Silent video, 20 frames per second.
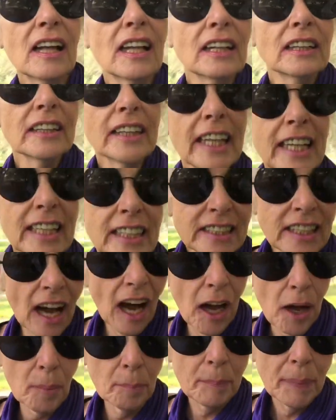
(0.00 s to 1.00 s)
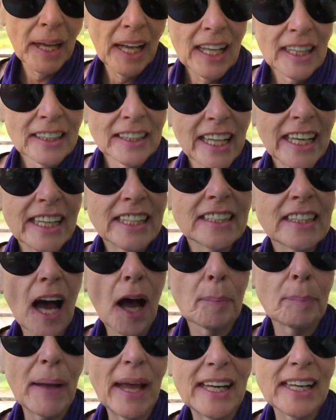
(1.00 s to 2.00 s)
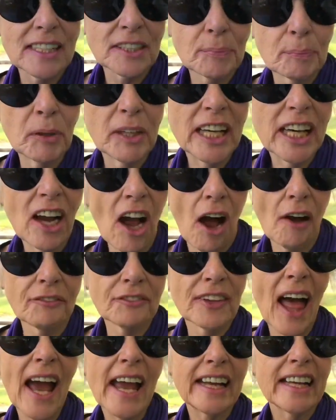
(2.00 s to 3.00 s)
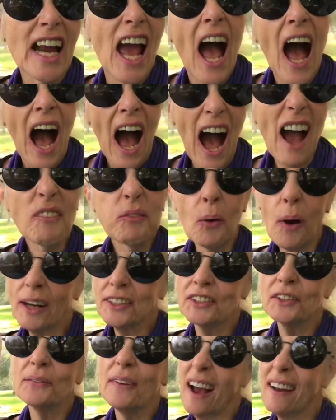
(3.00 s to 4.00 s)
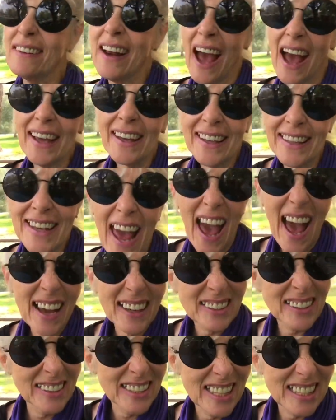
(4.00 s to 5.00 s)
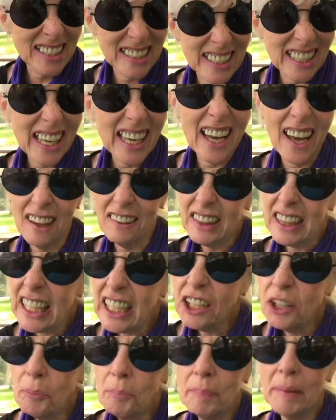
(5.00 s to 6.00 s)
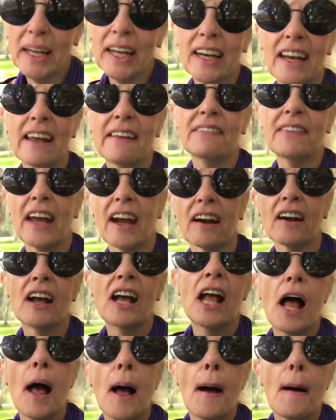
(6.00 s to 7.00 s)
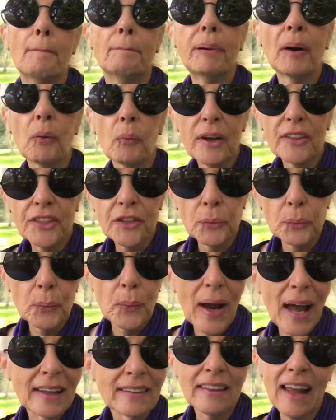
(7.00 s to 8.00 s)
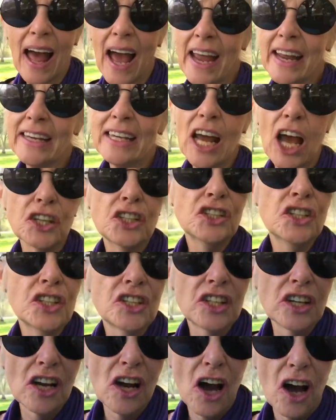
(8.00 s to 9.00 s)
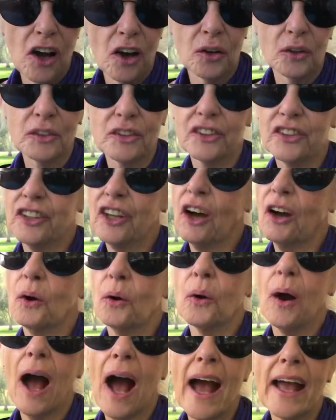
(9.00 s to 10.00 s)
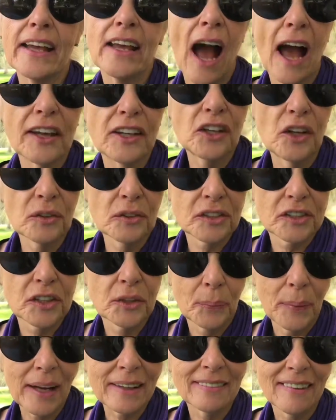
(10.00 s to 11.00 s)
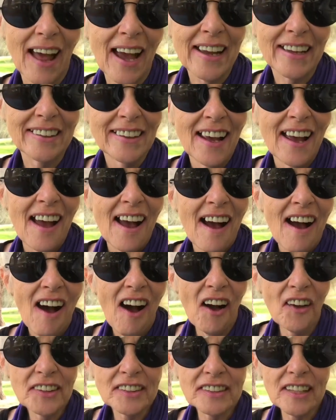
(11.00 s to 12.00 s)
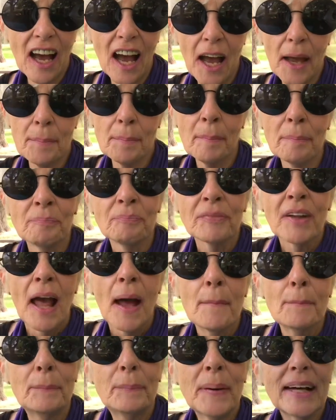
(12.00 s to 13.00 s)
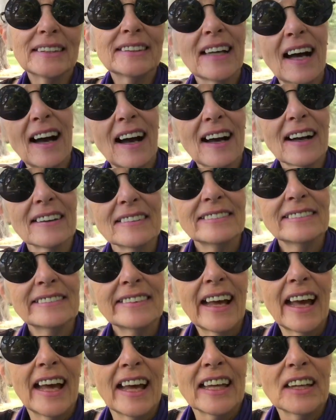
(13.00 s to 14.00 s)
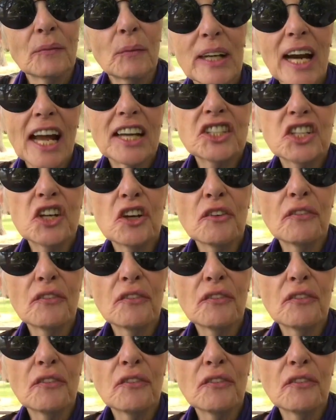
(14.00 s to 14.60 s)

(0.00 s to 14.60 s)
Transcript: leaned up, and it's putting off light, I've walked around, I can actually see a little bit in there. But with the red light, no. So I use the red light all the time. But when I do